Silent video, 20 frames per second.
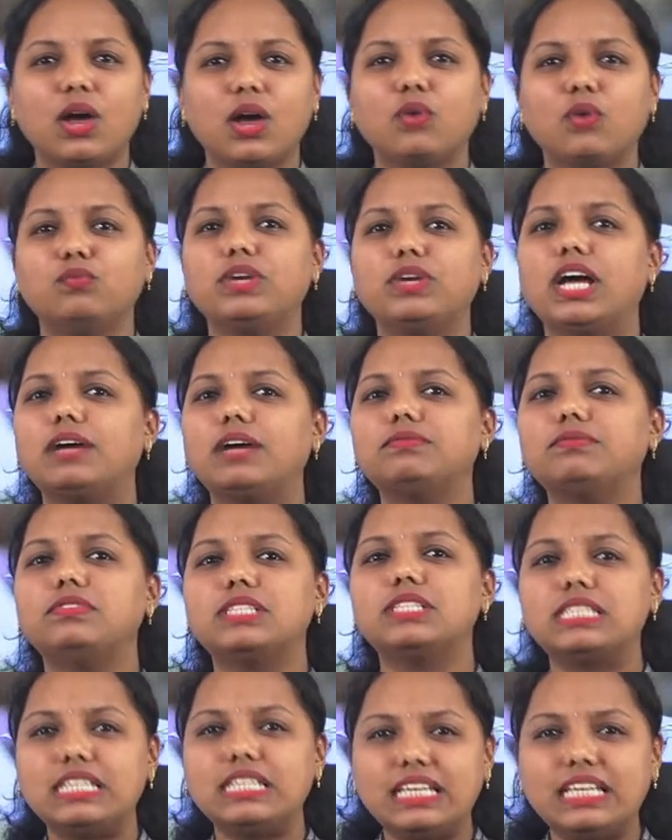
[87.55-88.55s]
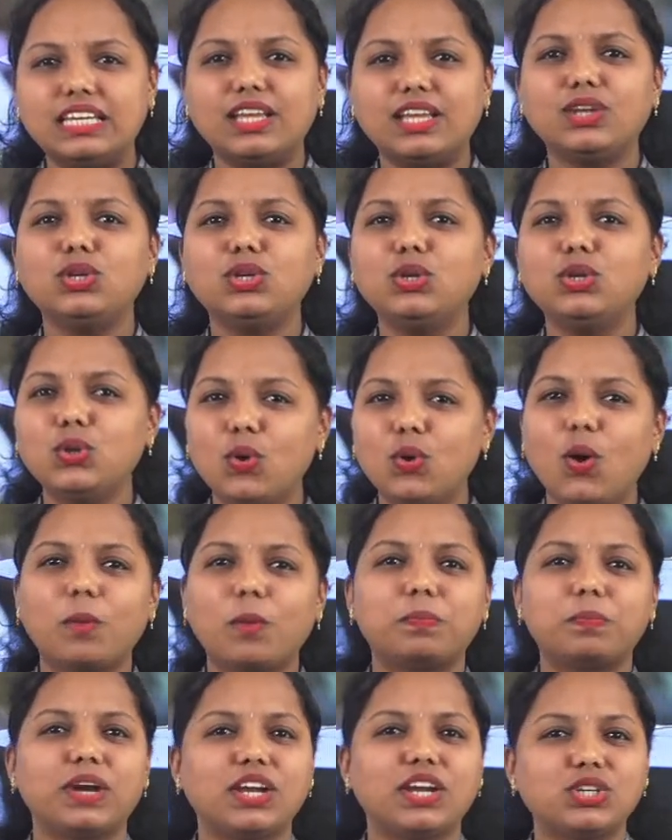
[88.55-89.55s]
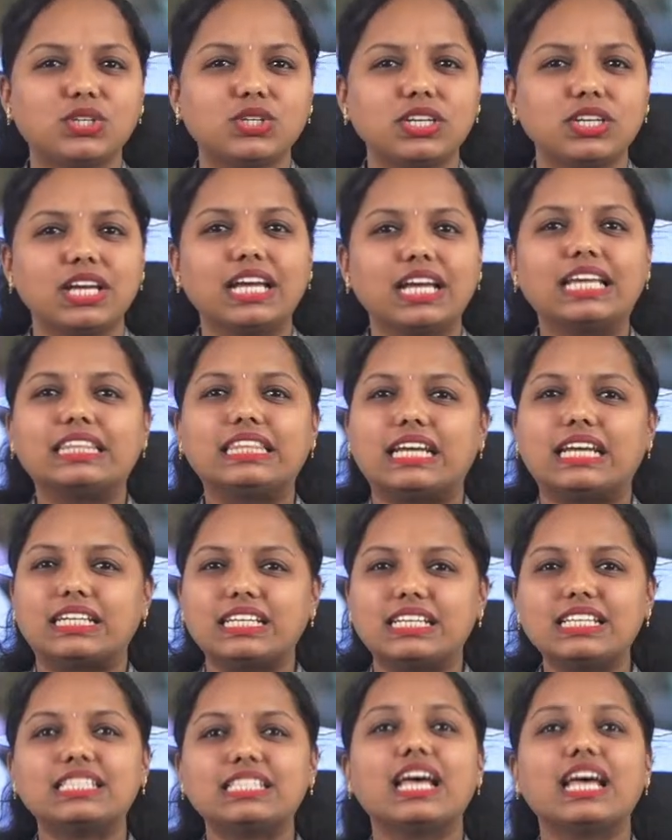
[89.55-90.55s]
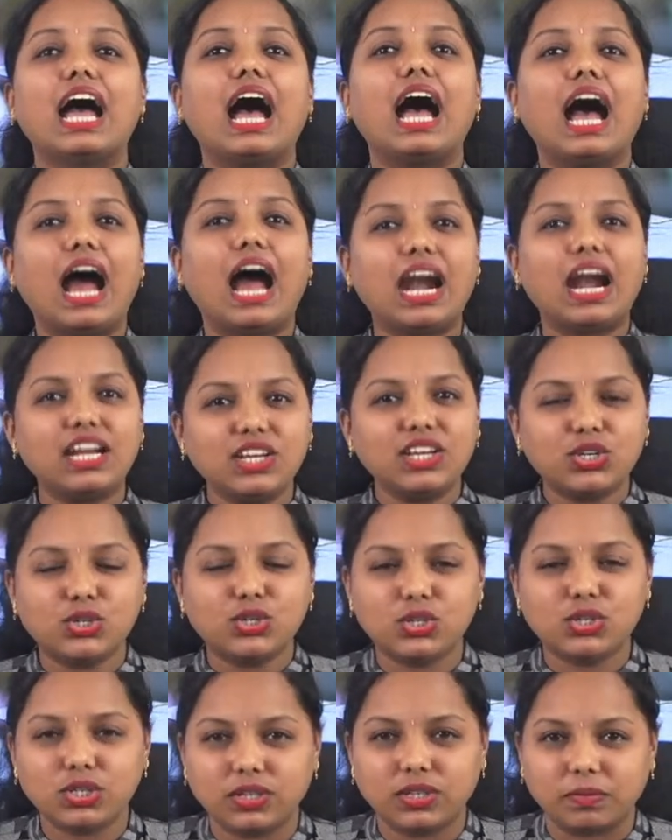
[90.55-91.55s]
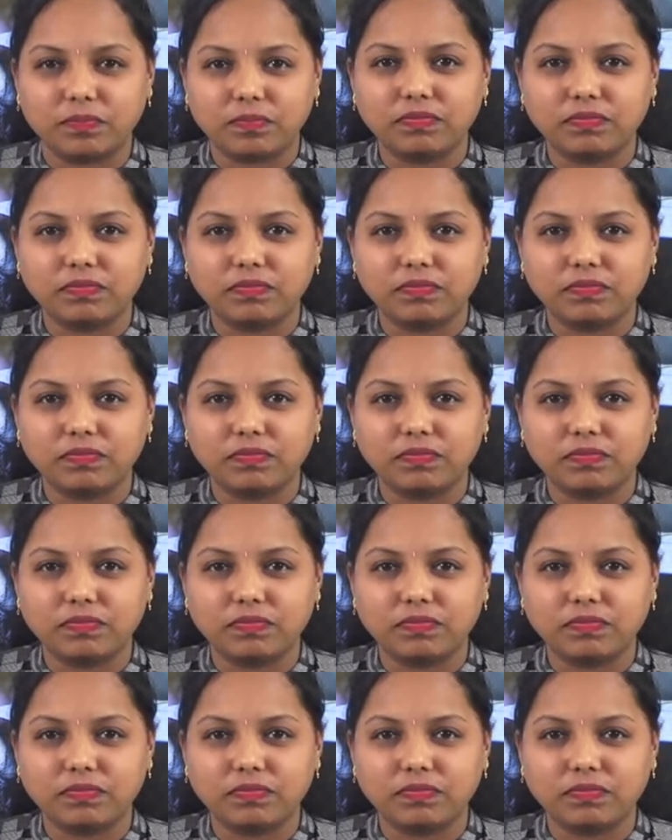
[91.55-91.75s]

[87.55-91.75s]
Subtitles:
We have seen a new operation, that is addition.